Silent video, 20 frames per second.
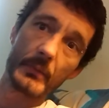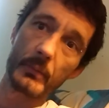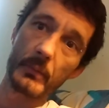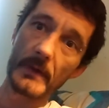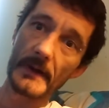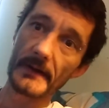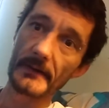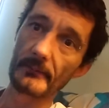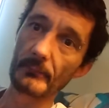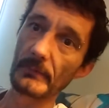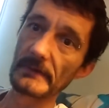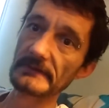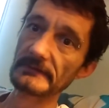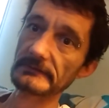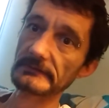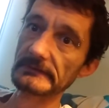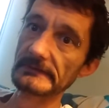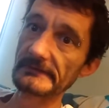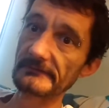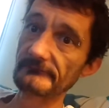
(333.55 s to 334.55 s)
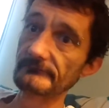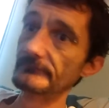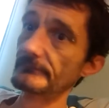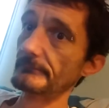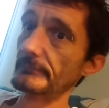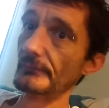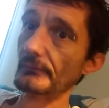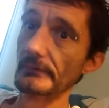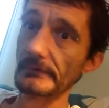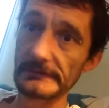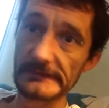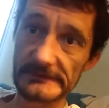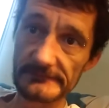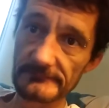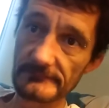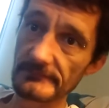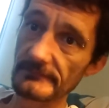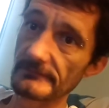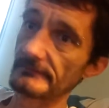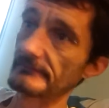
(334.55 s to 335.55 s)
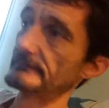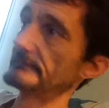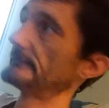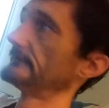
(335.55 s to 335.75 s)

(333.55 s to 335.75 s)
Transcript: where we lived, breathed,